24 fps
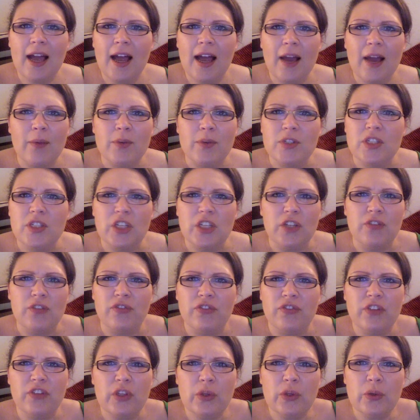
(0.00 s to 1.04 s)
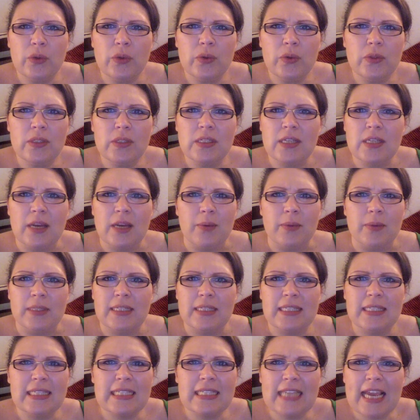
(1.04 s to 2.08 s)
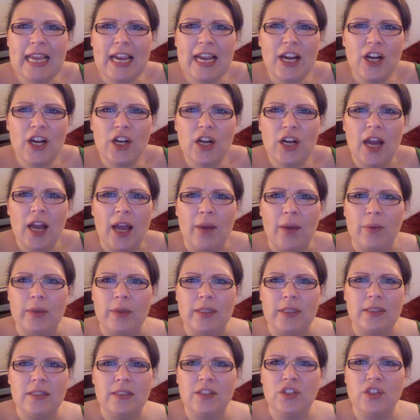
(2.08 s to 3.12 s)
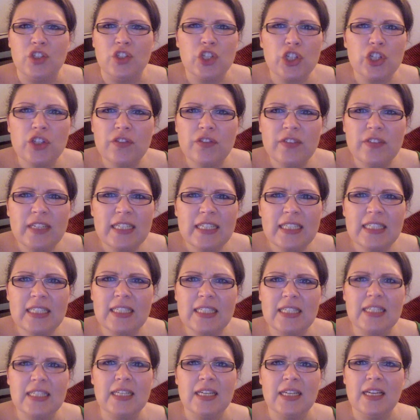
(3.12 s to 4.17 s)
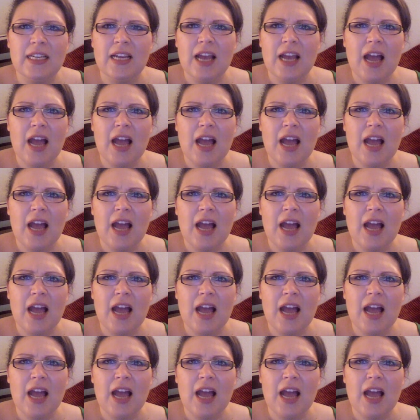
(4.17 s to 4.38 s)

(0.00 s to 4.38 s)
I was confused. I was scared. I was nervous.